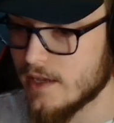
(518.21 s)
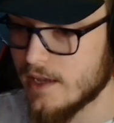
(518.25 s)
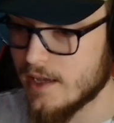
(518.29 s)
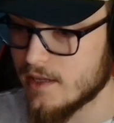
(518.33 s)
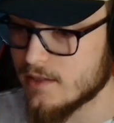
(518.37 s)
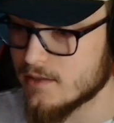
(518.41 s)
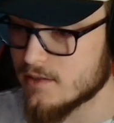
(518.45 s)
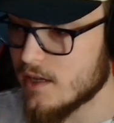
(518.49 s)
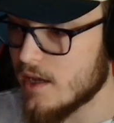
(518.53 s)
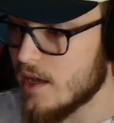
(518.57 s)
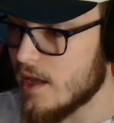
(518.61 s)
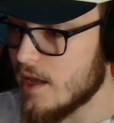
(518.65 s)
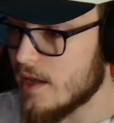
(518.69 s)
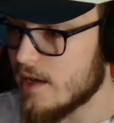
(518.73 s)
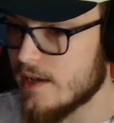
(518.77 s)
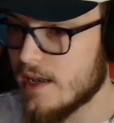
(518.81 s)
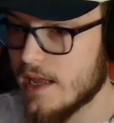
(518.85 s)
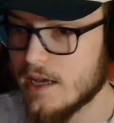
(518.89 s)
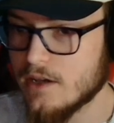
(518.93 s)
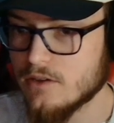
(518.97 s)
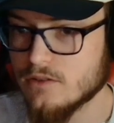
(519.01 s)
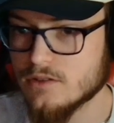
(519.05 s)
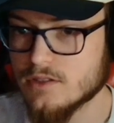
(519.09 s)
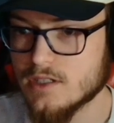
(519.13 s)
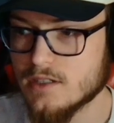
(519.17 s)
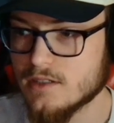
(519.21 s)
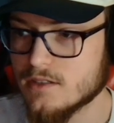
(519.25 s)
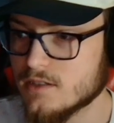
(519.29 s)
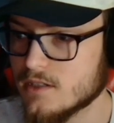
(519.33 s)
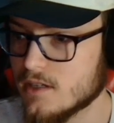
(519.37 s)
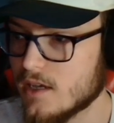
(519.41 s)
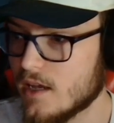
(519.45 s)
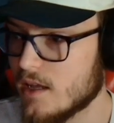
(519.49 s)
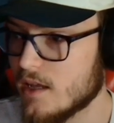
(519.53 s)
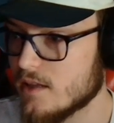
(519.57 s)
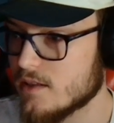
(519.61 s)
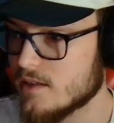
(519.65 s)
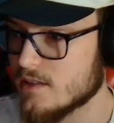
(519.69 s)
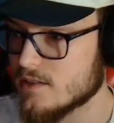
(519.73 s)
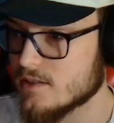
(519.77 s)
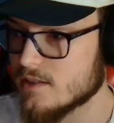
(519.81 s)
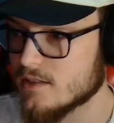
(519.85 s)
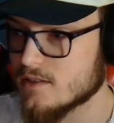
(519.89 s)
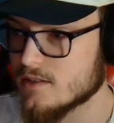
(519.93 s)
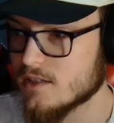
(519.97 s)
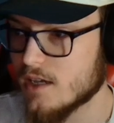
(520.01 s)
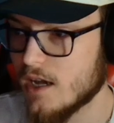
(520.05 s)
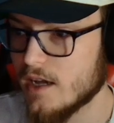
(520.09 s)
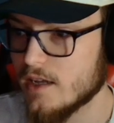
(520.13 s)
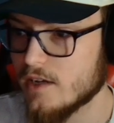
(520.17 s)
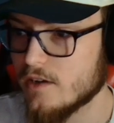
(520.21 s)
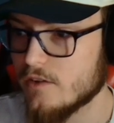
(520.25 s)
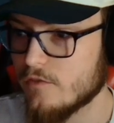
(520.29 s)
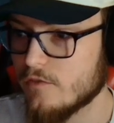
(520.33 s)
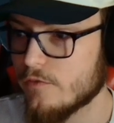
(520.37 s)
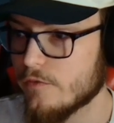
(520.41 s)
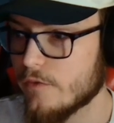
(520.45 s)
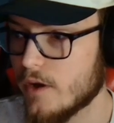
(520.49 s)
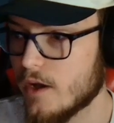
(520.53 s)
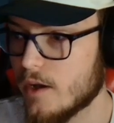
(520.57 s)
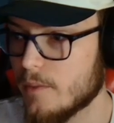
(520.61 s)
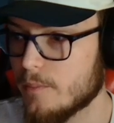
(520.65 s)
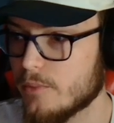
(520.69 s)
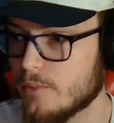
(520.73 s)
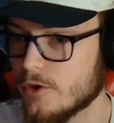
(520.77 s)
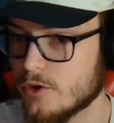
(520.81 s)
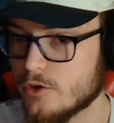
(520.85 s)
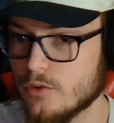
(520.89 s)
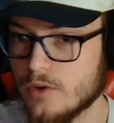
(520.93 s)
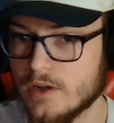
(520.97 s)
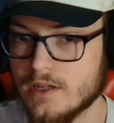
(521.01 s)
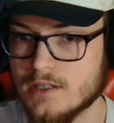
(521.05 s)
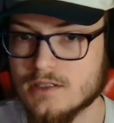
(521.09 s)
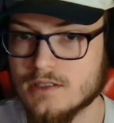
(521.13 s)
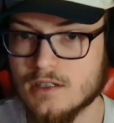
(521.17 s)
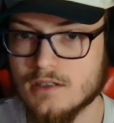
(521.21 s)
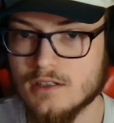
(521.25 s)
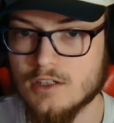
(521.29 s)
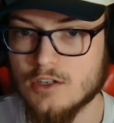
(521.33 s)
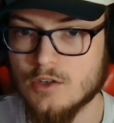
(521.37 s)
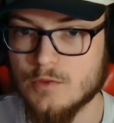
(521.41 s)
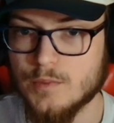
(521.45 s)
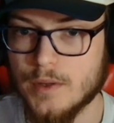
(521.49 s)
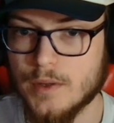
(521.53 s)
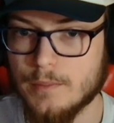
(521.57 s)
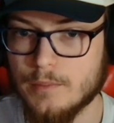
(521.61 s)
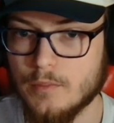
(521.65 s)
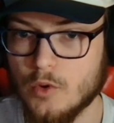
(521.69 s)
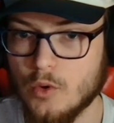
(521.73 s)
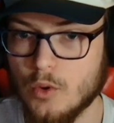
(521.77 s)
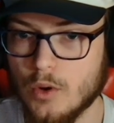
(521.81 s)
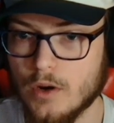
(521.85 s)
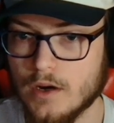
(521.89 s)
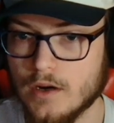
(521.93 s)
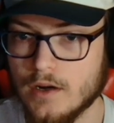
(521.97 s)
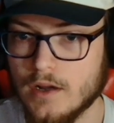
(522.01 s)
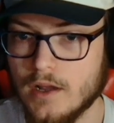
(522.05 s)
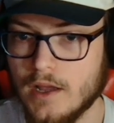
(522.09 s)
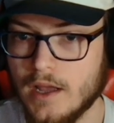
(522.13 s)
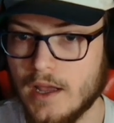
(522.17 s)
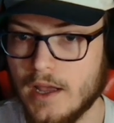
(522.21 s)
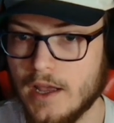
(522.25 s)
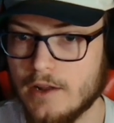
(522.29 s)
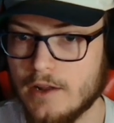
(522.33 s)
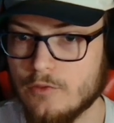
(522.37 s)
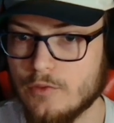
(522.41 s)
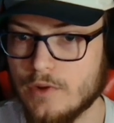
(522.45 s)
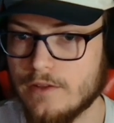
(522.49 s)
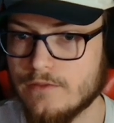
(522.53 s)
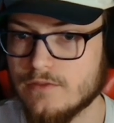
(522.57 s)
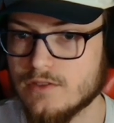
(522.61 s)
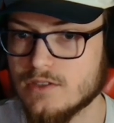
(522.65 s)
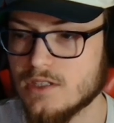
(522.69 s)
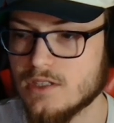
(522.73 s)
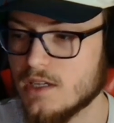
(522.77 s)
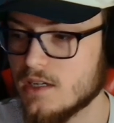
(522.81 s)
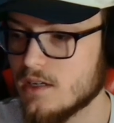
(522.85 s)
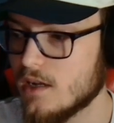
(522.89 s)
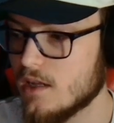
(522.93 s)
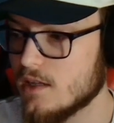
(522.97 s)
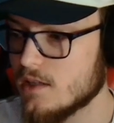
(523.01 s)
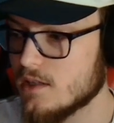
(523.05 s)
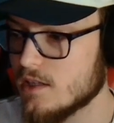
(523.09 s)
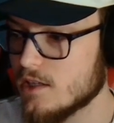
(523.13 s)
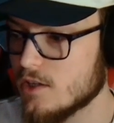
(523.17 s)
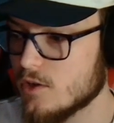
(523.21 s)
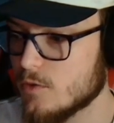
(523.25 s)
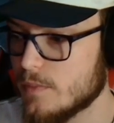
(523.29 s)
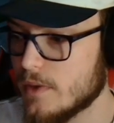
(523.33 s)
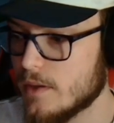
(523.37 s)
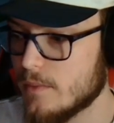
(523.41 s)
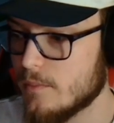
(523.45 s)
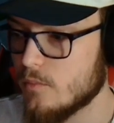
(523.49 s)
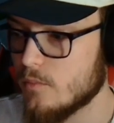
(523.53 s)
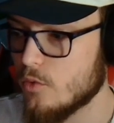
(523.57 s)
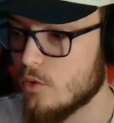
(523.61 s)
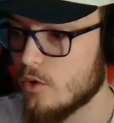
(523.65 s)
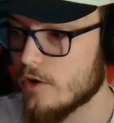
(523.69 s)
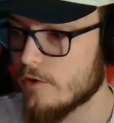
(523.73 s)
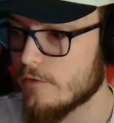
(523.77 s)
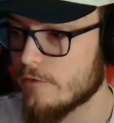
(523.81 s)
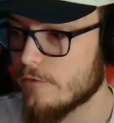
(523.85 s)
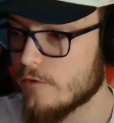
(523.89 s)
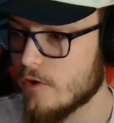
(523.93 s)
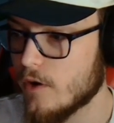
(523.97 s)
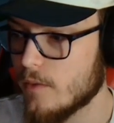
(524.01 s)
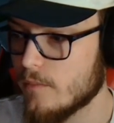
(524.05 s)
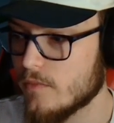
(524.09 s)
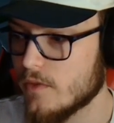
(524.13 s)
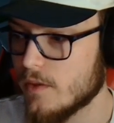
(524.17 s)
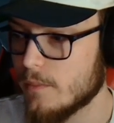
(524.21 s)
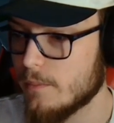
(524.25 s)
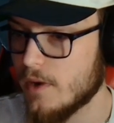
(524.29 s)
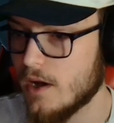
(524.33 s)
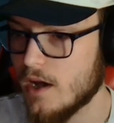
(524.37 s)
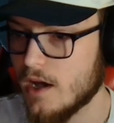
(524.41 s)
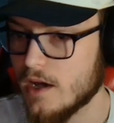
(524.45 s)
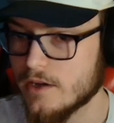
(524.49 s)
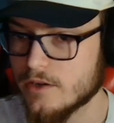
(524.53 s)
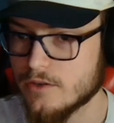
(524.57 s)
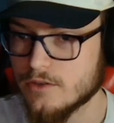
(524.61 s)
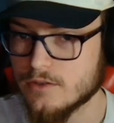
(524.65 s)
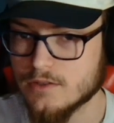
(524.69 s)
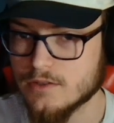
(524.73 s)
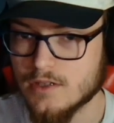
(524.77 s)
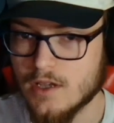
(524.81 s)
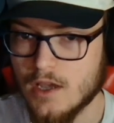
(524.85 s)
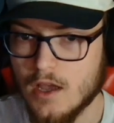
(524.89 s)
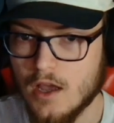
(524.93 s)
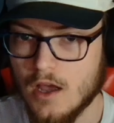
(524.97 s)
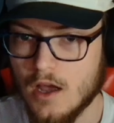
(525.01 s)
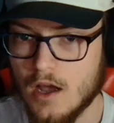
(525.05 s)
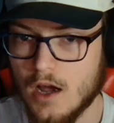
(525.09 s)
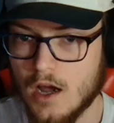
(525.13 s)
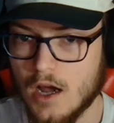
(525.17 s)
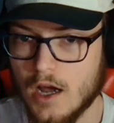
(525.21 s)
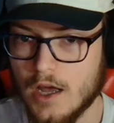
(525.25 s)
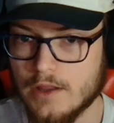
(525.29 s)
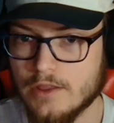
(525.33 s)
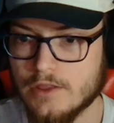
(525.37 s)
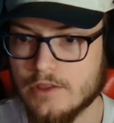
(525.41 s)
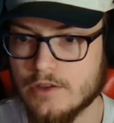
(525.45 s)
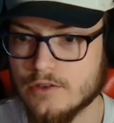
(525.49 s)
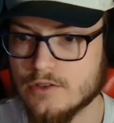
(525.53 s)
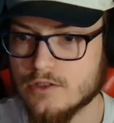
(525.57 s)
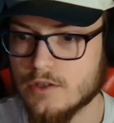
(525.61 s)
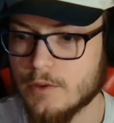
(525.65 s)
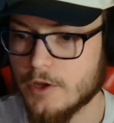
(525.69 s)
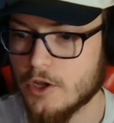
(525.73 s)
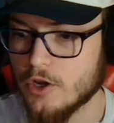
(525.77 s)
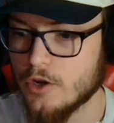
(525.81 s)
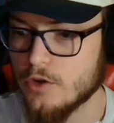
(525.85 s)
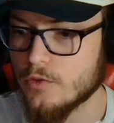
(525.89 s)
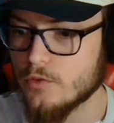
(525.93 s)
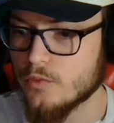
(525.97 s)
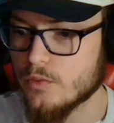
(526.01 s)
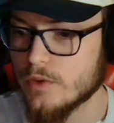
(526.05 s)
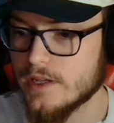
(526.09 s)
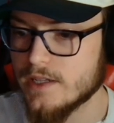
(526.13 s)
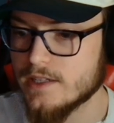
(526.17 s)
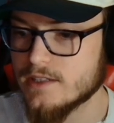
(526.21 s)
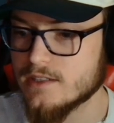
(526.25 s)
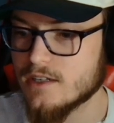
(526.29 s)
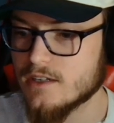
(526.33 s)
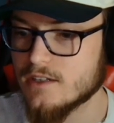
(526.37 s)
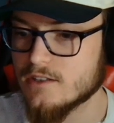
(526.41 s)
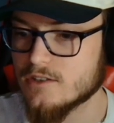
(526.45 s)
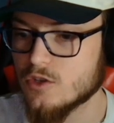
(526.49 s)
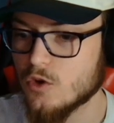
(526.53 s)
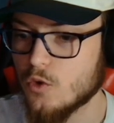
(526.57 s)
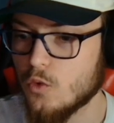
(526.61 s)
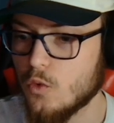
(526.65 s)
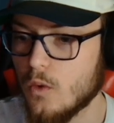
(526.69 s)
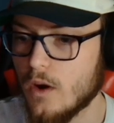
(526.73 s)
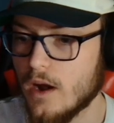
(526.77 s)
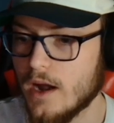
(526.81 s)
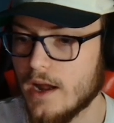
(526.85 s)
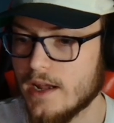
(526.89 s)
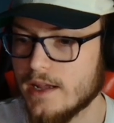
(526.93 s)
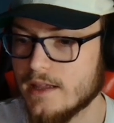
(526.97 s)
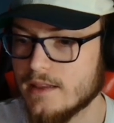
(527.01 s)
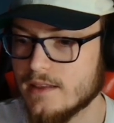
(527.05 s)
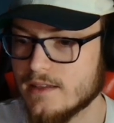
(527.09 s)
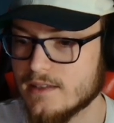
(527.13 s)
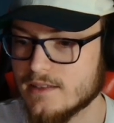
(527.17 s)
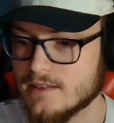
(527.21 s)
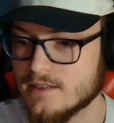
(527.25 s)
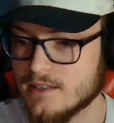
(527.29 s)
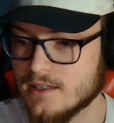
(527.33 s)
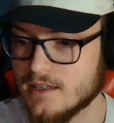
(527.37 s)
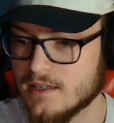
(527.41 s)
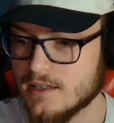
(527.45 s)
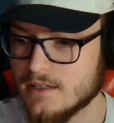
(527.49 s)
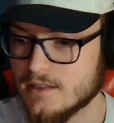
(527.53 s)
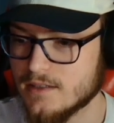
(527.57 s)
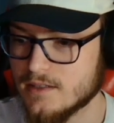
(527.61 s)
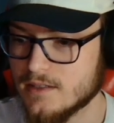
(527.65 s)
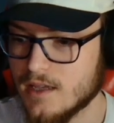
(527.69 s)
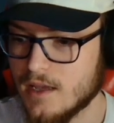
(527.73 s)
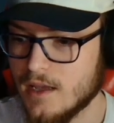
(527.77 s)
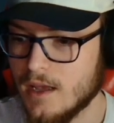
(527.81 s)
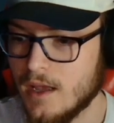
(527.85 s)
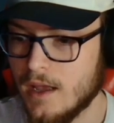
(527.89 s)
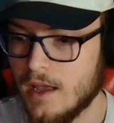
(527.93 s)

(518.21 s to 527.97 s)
And now since this has kind of progressed a little bit more and we've seen a little bit more from the models, there's a good reason as to why this is.